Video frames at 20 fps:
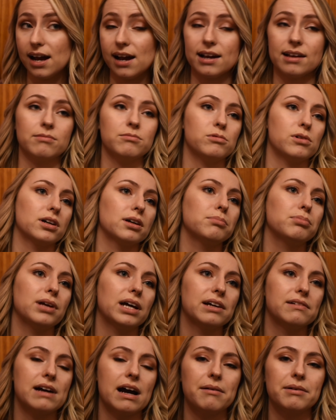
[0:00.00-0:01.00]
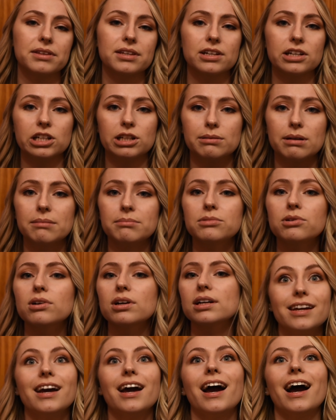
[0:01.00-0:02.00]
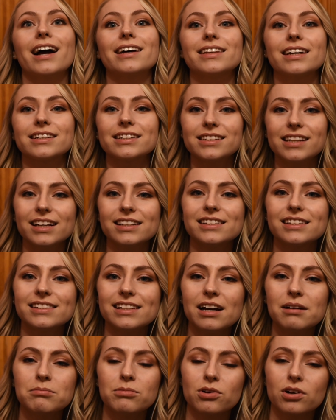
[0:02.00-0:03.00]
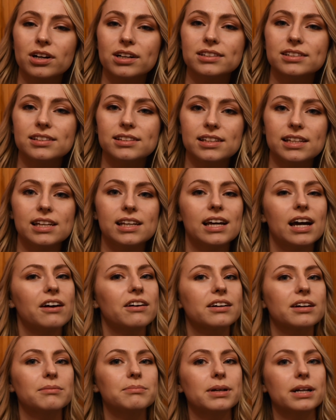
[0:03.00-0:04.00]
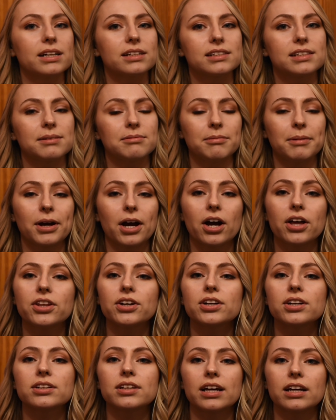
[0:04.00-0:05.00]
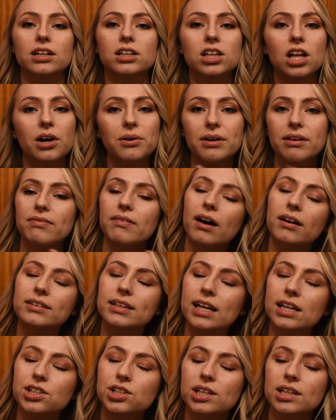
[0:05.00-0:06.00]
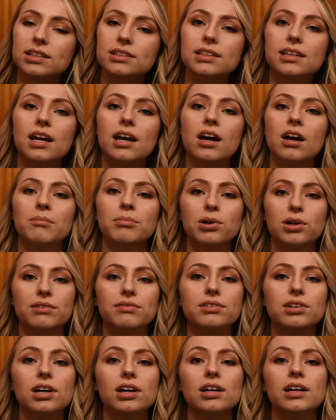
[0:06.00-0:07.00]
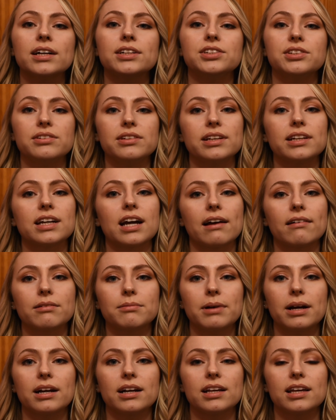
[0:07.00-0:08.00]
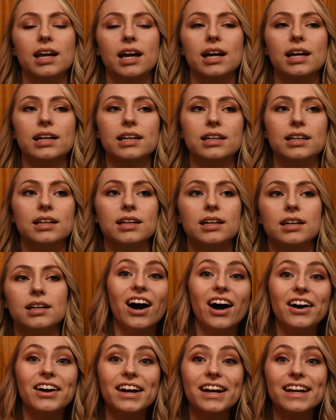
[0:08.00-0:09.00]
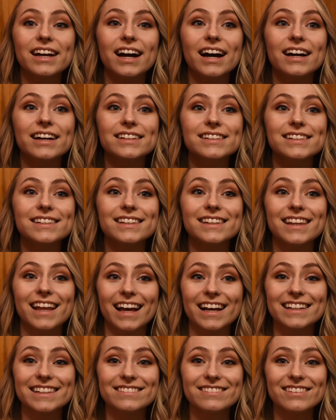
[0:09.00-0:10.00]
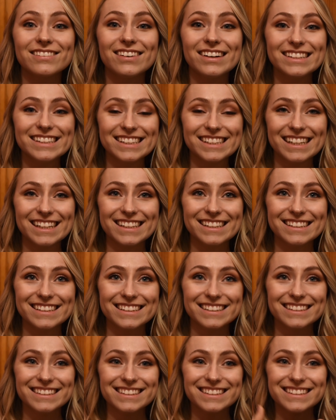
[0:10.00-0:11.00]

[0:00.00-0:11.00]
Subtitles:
I could want to play around with it a little bit more. I'd like to test this out more and see how it compares to some of my other like glowy foundations, but overall I do think I would wear it again. Alright guys, thanks for watching!